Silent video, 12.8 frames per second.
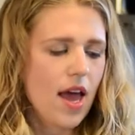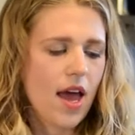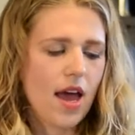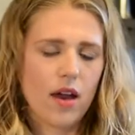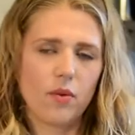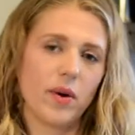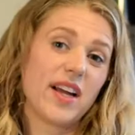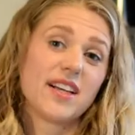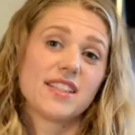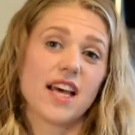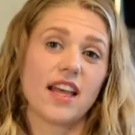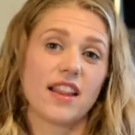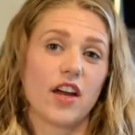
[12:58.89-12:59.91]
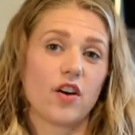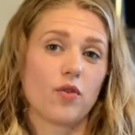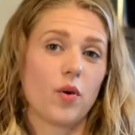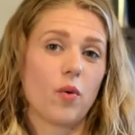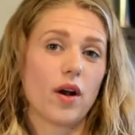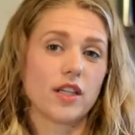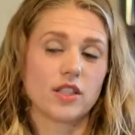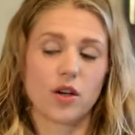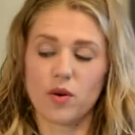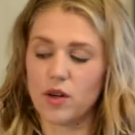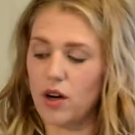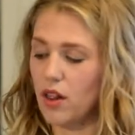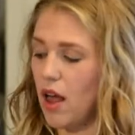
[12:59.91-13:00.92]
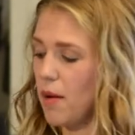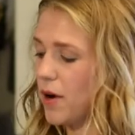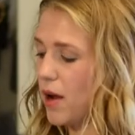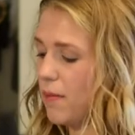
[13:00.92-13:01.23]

and we can decide later if we want it to go in our labna